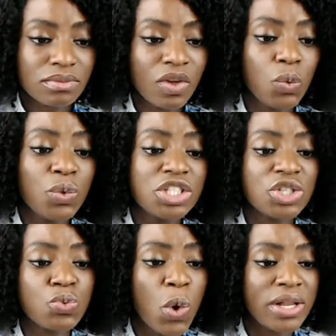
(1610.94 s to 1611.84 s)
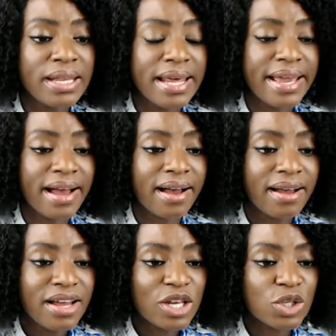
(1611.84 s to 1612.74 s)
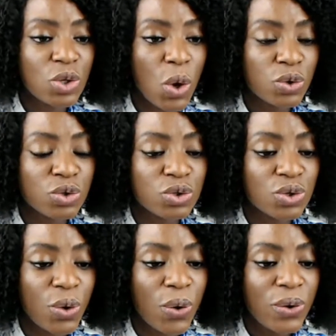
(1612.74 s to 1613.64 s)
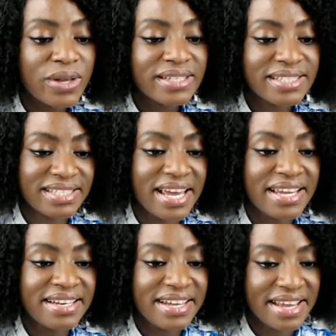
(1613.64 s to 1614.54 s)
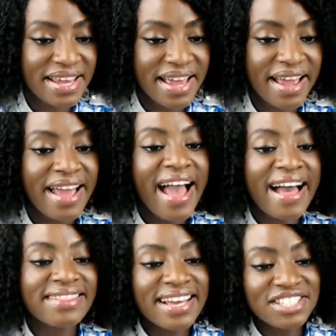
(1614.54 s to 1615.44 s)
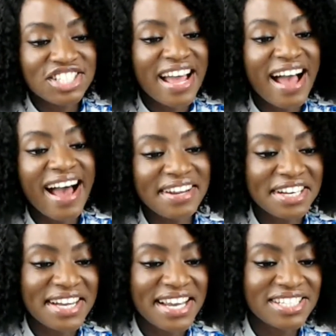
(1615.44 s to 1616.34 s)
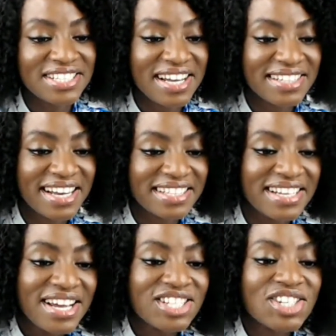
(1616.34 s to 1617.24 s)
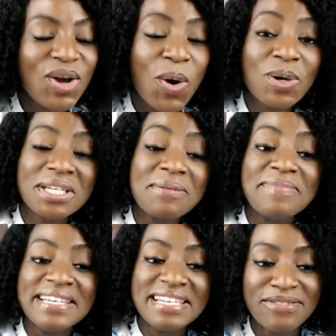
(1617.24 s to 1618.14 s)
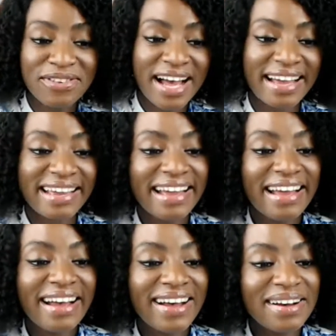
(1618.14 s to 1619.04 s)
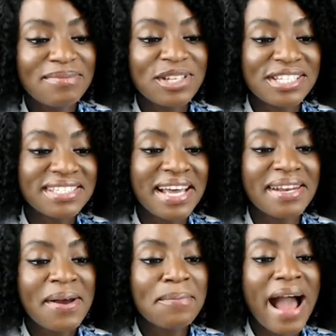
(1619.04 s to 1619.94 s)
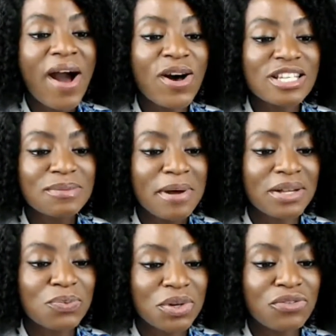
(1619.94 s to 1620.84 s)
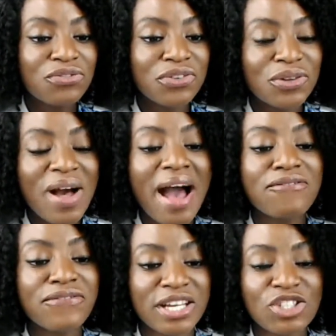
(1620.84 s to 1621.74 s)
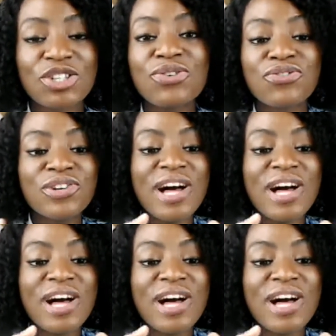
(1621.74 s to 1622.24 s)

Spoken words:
which is what Leah is also saying here. And then she had her next child and she called him Levi. She said, my husband will feel affection, he'll feel